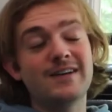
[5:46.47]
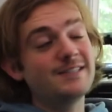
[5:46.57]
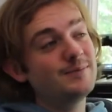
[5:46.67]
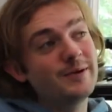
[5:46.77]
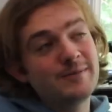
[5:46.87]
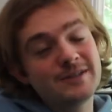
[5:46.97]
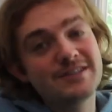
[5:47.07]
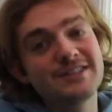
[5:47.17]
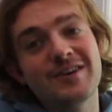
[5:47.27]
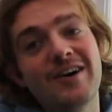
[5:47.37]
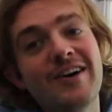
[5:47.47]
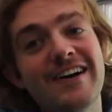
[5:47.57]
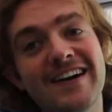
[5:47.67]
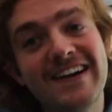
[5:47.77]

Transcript: Well, that's pretty much the song.